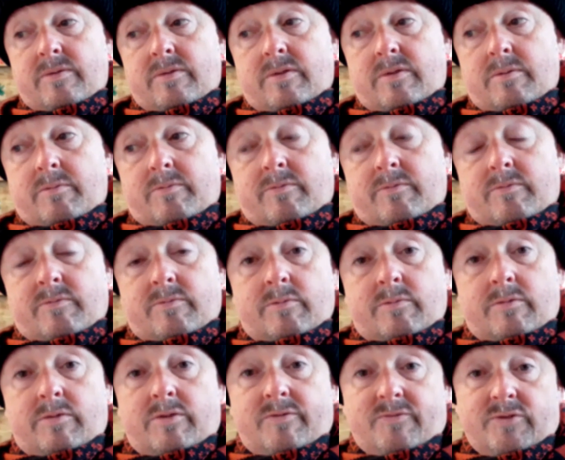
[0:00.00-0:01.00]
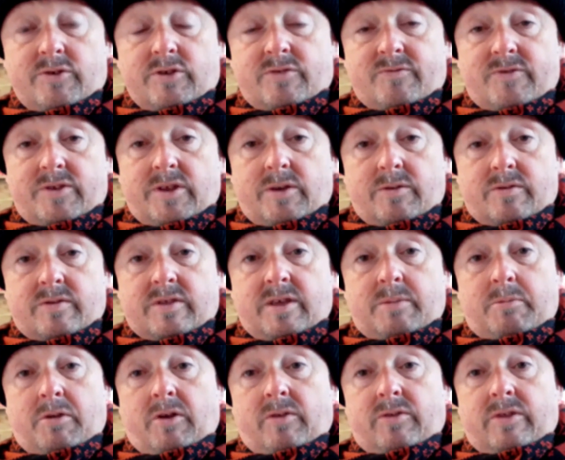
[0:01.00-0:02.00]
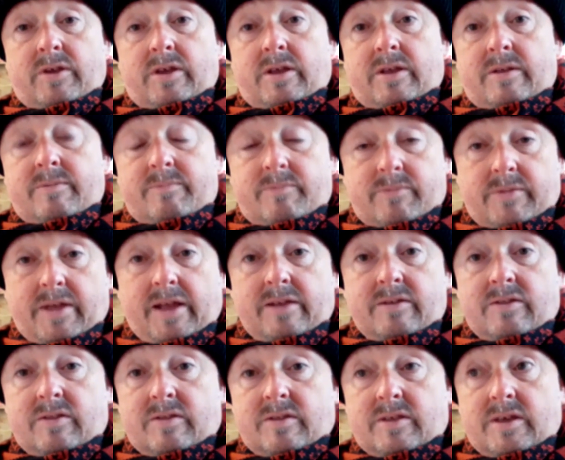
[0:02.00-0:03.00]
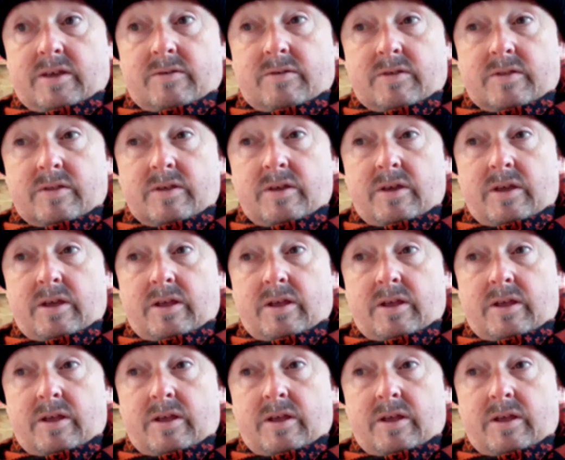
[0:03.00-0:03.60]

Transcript: in the first video, see me on the end of the series,